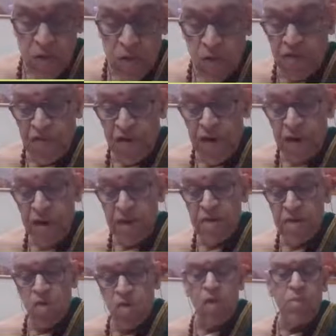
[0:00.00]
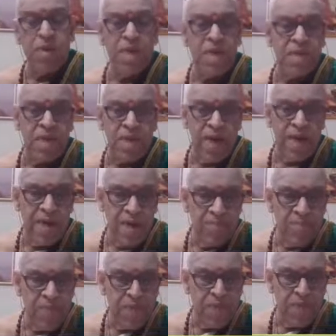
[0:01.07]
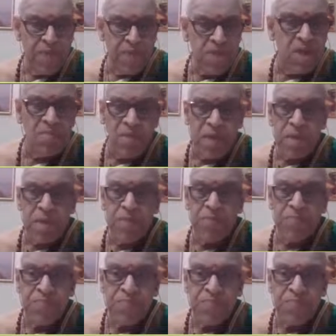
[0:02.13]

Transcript: 2 feet, Komala Tarena, extremely